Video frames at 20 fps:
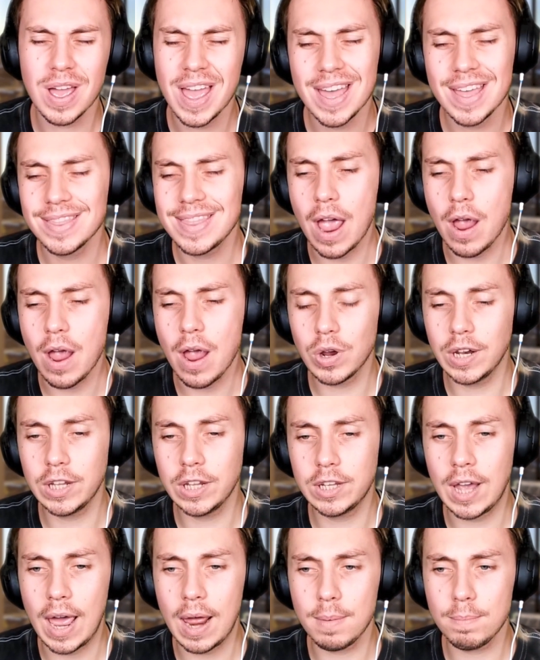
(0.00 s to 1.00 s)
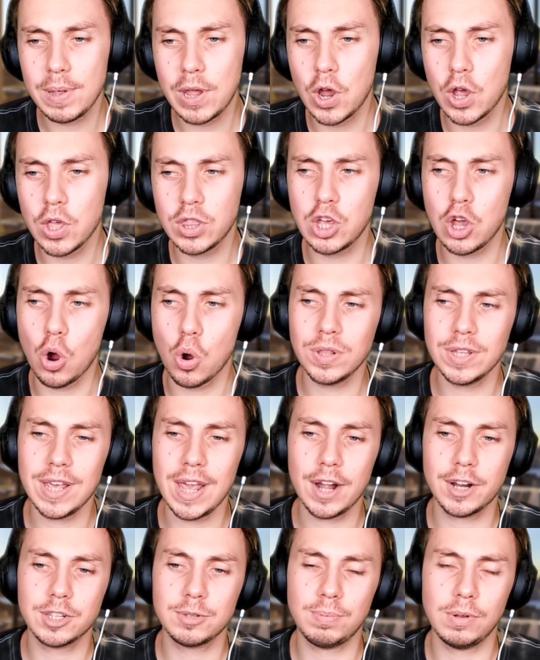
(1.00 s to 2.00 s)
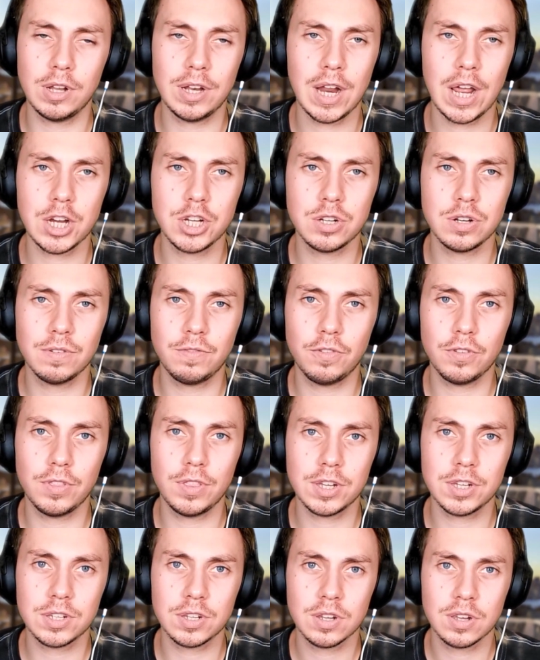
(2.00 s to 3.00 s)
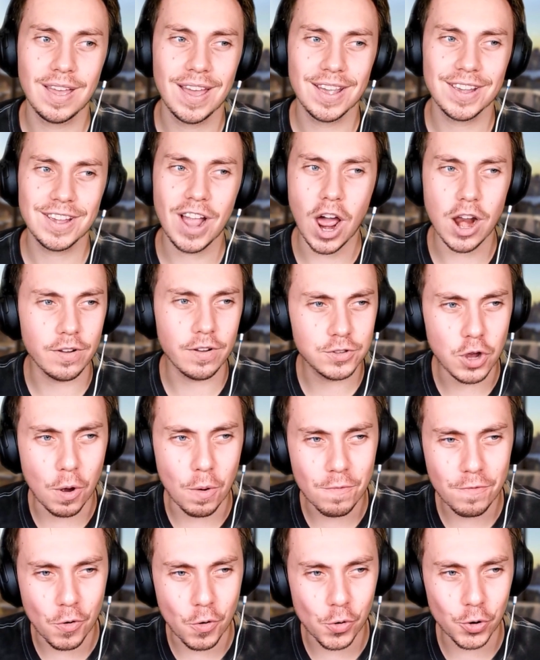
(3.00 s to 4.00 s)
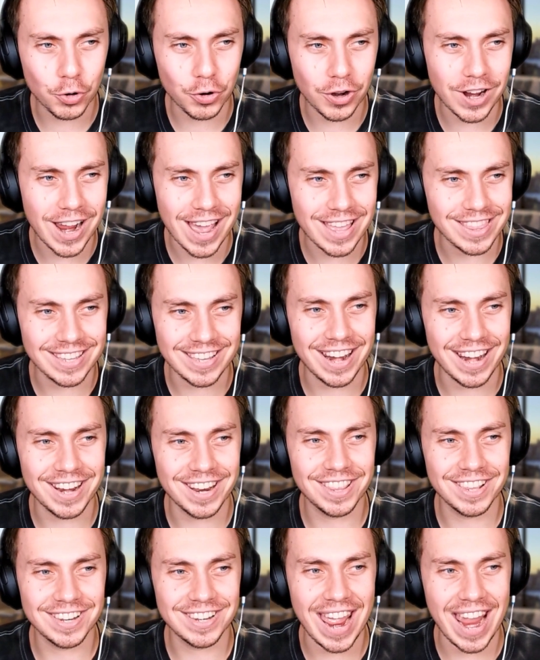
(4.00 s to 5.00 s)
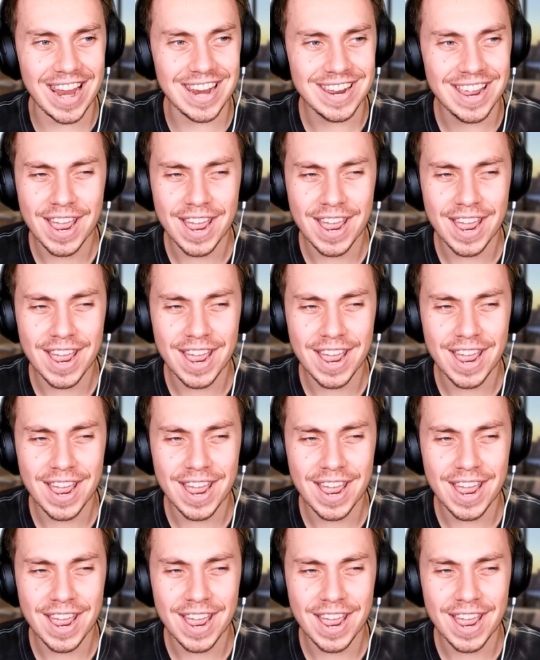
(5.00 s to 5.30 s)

That really can be the only explanation for this kind of tomfoolery at the end of the day.